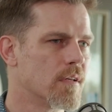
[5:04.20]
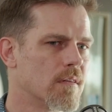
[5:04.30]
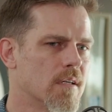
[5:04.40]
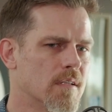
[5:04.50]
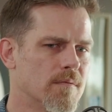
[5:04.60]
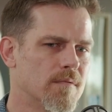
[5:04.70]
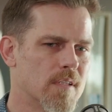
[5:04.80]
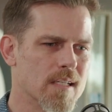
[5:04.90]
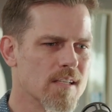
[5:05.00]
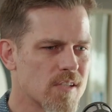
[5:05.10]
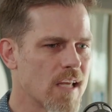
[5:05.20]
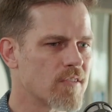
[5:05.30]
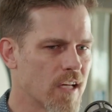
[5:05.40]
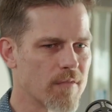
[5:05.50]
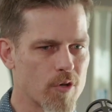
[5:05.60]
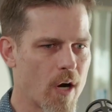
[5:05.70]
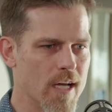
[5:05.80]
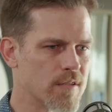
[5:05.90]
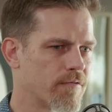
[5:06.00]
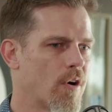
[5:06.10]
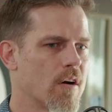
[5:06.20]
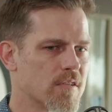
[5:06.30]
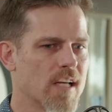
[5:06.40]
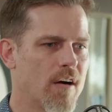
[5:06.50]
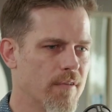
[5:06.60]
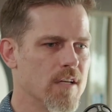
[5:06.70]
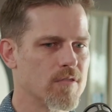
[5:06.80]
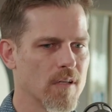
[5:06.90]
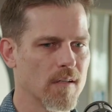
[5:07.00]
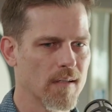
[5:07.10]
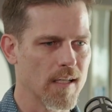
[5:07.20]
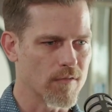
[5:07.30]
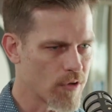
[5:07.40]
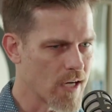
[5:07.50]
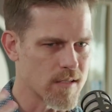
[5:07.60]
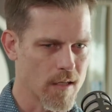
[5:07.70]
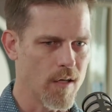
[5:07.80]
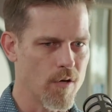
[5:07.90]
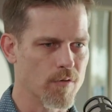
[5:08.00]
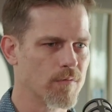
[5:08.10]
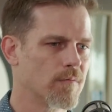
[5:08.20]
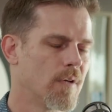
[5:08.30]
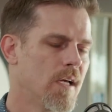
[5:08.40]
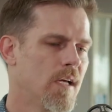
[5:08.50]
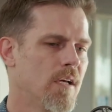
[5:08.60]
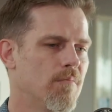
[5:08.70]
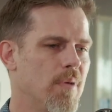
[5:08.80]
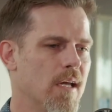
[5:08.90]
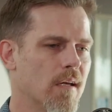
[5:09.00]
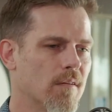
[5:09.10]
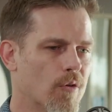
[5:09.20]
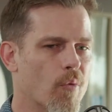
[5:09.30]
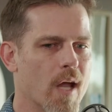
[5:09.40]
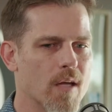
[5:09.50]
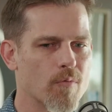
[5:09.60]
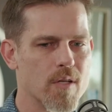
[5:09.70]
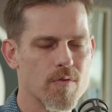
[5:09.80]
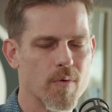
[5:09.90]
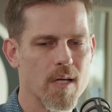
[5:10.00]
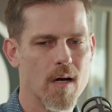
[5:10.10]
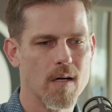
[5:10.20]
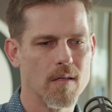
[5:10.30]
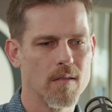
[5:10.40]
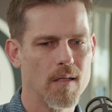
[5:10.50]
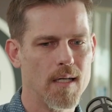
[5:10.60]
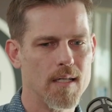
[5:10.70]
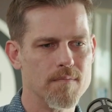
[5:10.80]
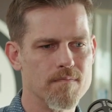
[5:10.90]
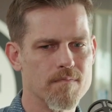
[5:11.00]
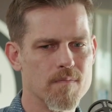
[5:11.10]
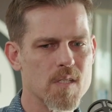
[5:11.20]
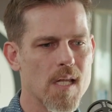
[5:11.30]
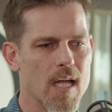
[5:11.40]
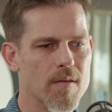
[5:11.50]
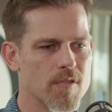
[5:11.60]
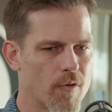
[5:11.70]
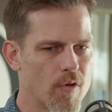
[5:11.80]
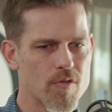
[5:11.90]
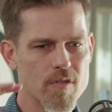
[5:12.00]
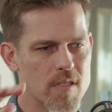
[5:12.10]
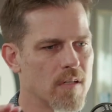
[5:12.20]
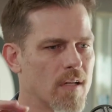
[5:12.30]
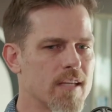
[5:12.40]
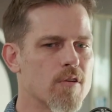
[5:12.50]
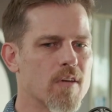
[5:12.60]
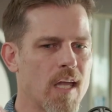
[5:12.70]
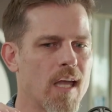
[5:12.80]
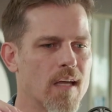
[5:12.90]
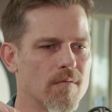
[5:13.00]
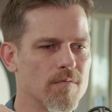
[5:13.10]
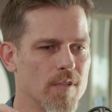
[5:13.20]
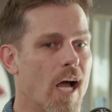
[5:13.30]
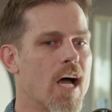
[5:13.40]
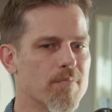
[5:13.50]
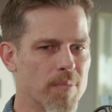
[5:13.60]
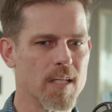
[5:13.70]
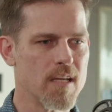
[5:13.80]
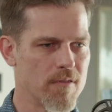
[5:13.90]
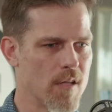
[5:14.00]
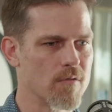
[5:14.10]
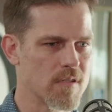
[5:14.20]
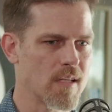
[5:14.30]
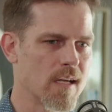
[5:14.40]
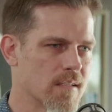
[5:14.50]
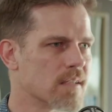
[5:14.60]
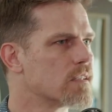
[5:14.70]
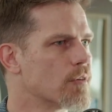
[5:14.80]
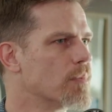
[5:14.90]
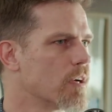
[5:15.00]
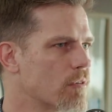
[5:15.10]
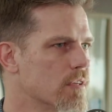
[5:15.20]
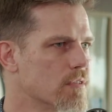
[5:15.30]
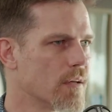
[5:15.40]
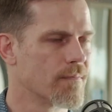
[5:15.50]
the necessity of Christ for our salvation and Christ alone being the way in which we are saved. So those are you can't not believe in those things and still be a Christian.